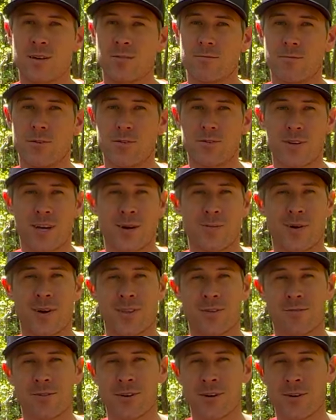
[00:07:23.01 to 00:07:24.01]
full time on
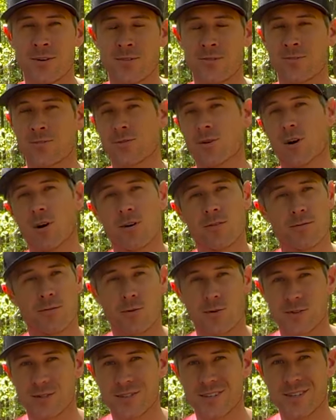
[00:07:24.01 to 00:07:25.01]
the road through all
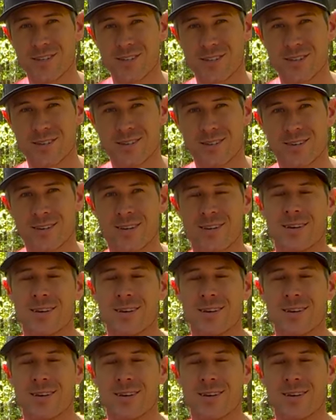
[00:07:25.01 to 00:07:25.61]
four seasons.